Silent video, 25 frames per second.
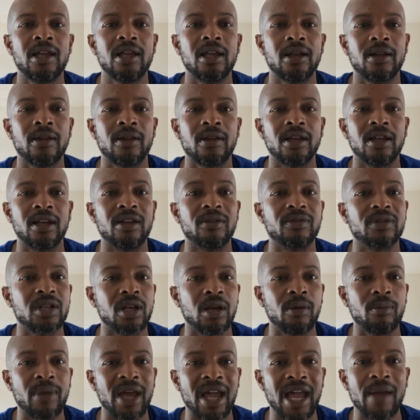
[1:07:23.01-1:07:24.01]
And if
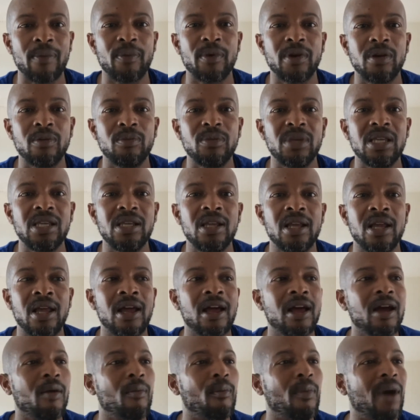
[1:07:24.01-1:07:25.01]
something happened to me,
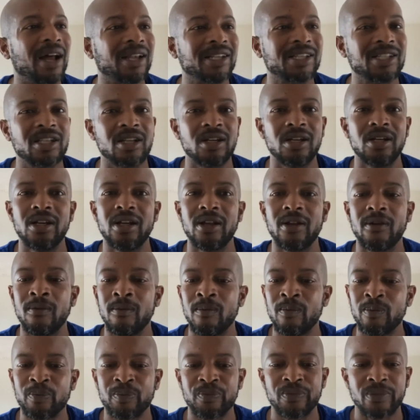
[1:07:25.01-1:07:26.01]
my son
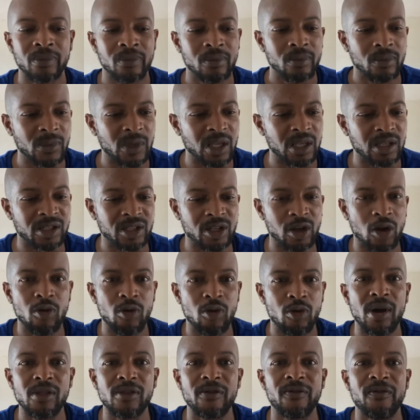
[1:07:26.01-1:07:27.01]
is so
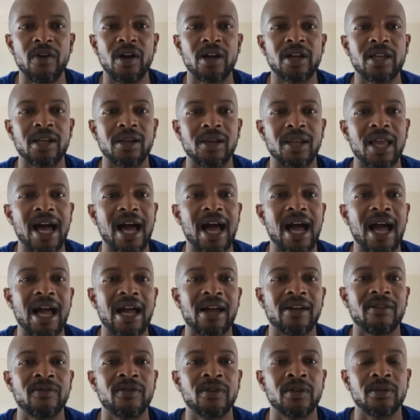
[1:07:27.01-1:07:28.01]
motherfucking
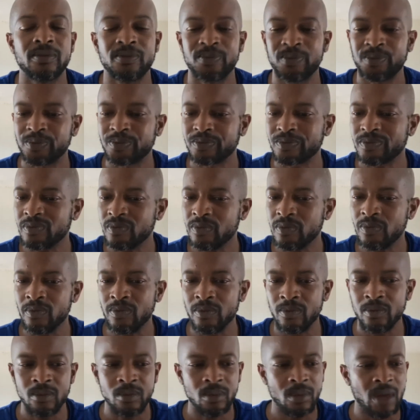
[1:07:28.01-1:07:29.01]
live.
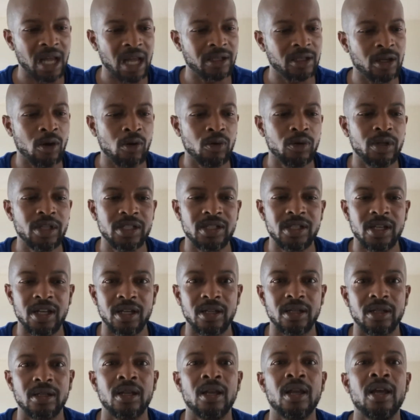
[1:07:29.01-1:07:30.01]
I told this
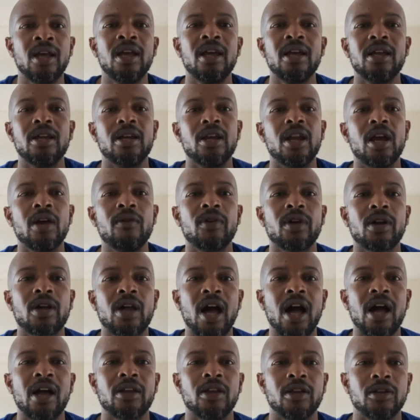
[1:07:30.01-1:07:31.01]
nigga, never
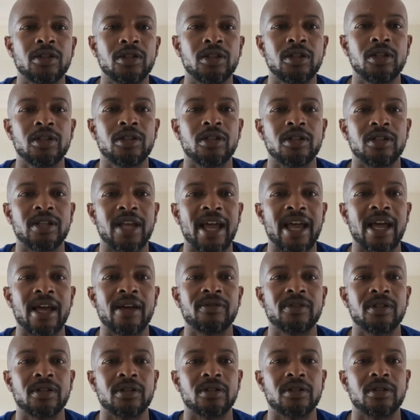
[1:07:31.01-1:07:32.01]
call your sisters half
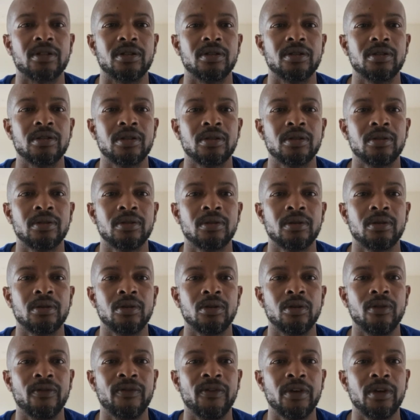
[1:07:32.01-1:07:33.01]
sisters.
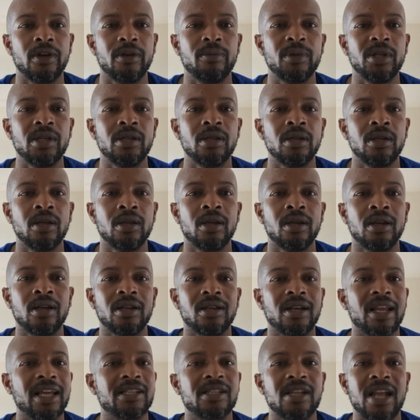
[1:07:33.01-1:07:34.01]
You feel me?
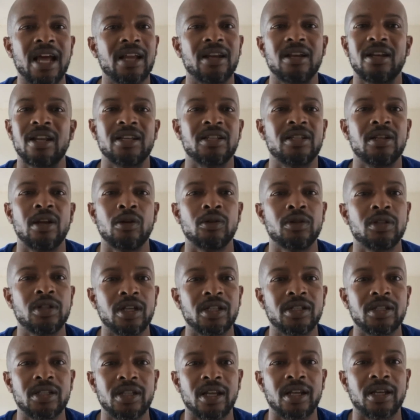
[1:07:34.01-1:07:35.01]
There's no
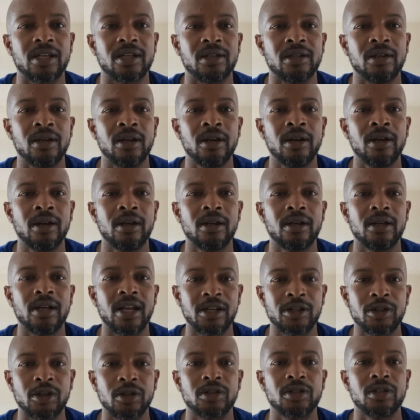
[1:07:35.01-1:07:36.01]
such thing.
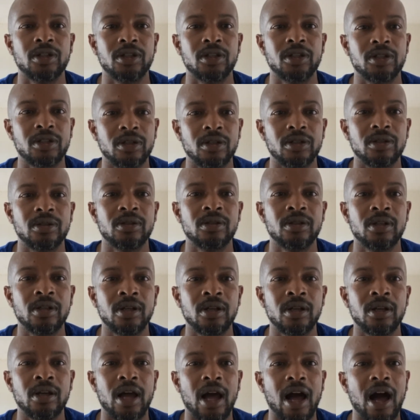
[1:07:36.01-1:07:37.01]
That's your sisters.
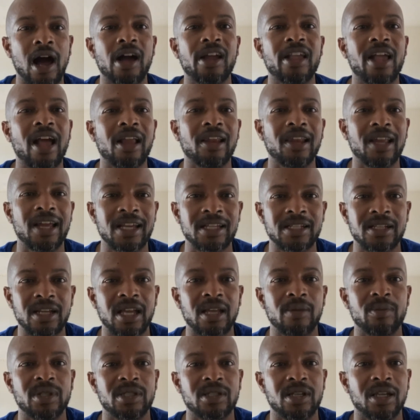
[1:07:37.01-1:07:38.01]
All y'all last
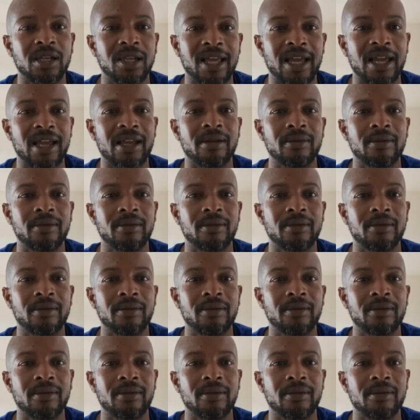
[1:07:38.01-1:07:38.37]
name is Gullatte.